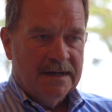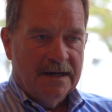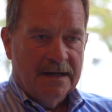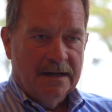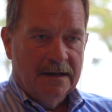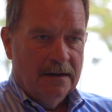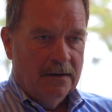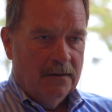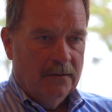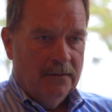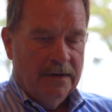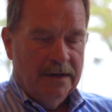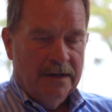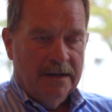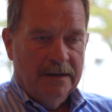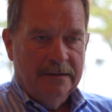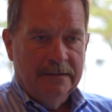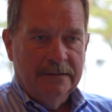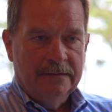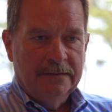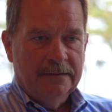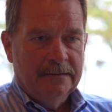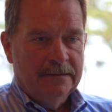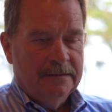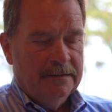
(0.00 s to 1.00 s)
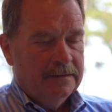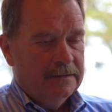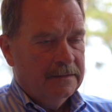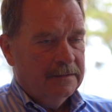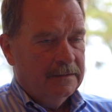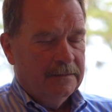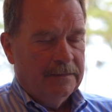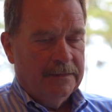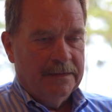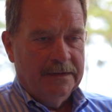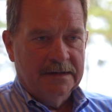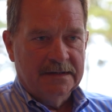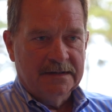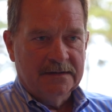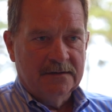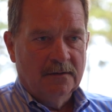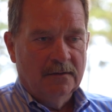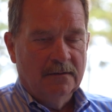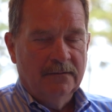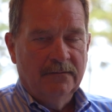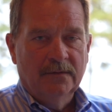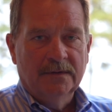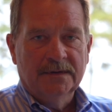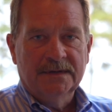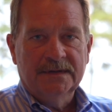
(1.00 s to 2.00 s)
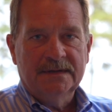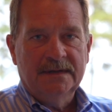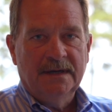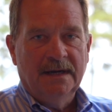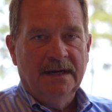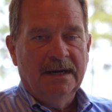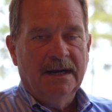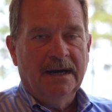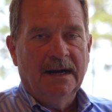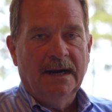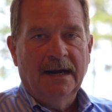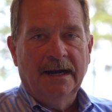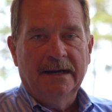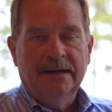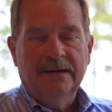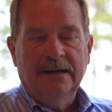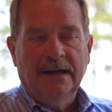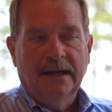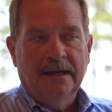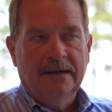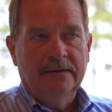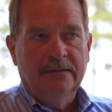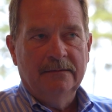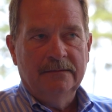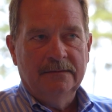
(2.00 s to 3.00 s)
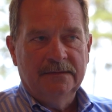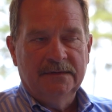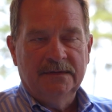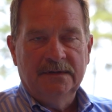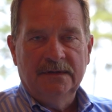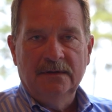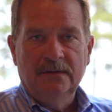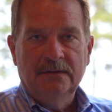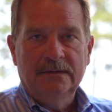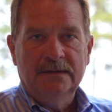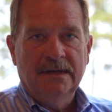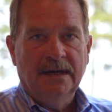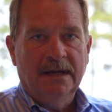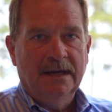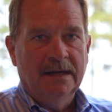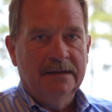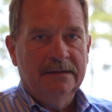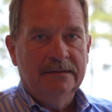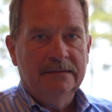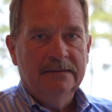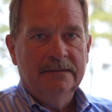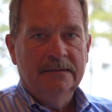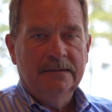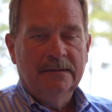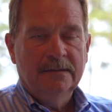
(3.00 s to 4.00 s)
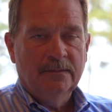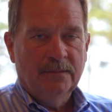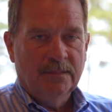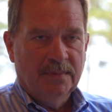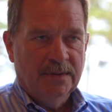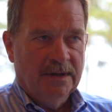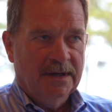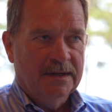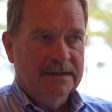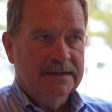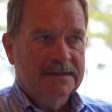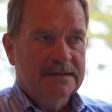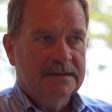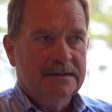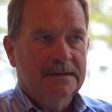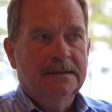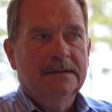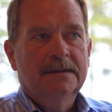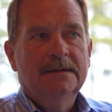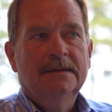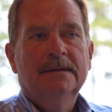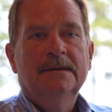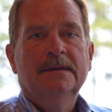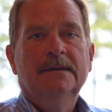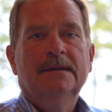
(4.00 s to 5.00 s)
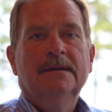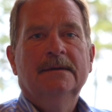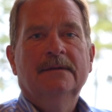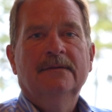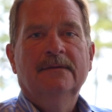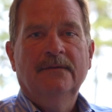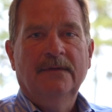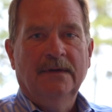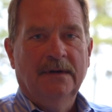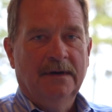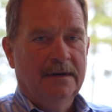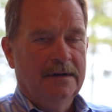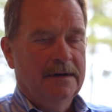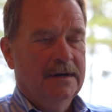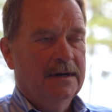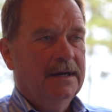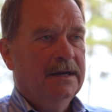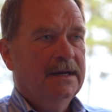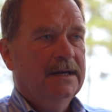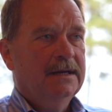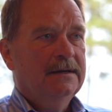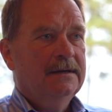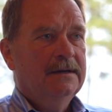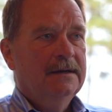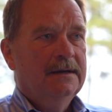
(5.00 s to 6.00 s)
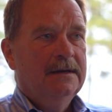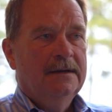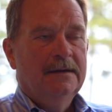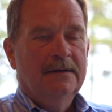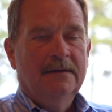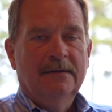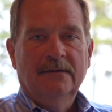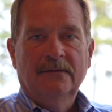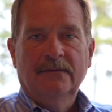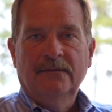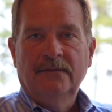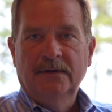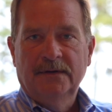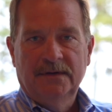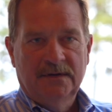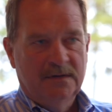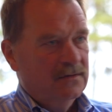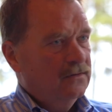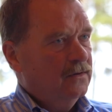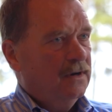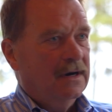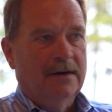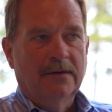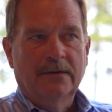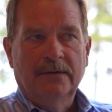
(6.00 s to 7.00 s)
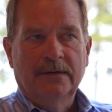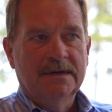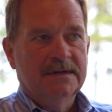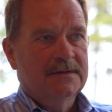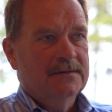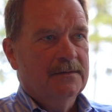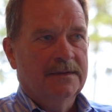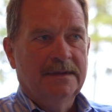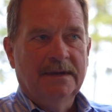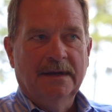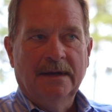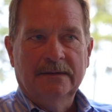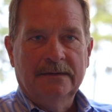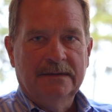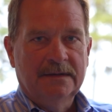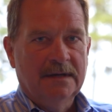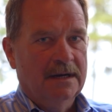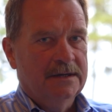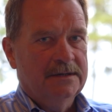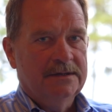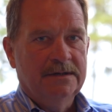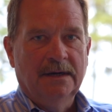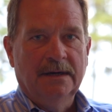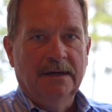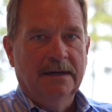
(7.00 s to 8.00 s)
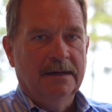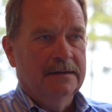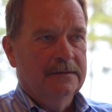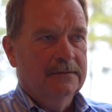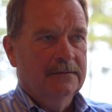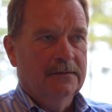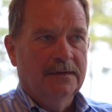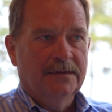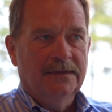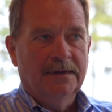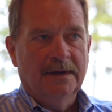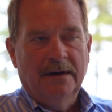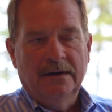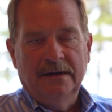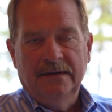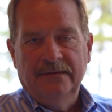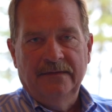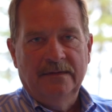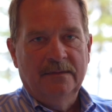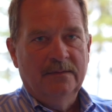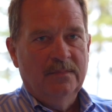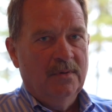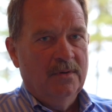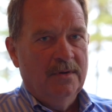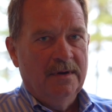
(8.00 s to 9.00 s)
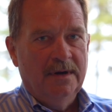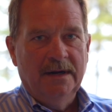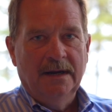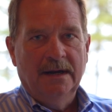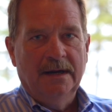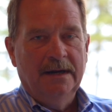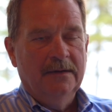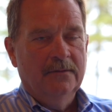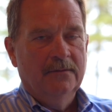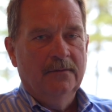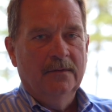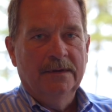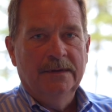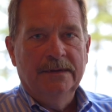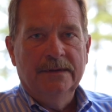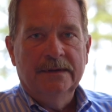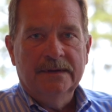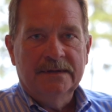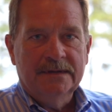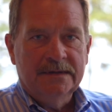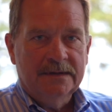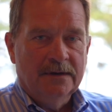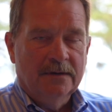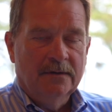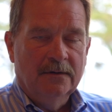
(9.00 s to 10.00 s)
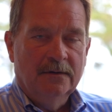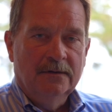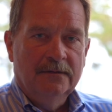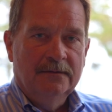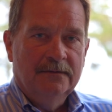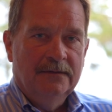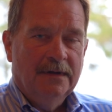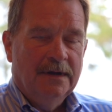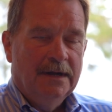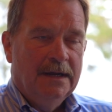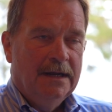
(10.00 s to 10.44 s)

I go in, the stove will stay hot at 210 plus Fahrenheit for 2 hours without touching it, without even putting any wood in the stove.